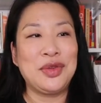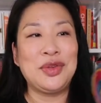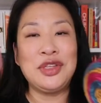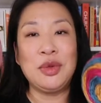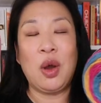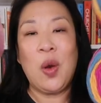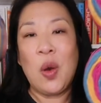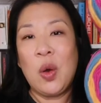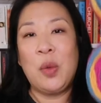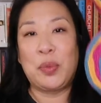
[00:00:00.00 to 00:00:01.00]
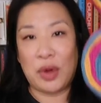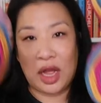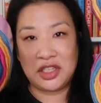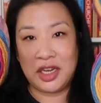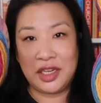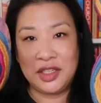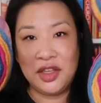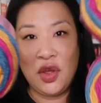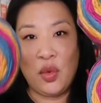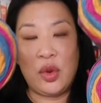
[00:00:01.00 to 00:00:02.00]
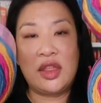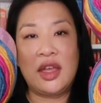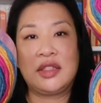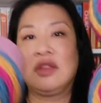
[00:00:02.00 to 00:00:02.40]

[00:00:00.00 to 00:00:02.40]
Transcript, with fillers: So you can do a whole project with this.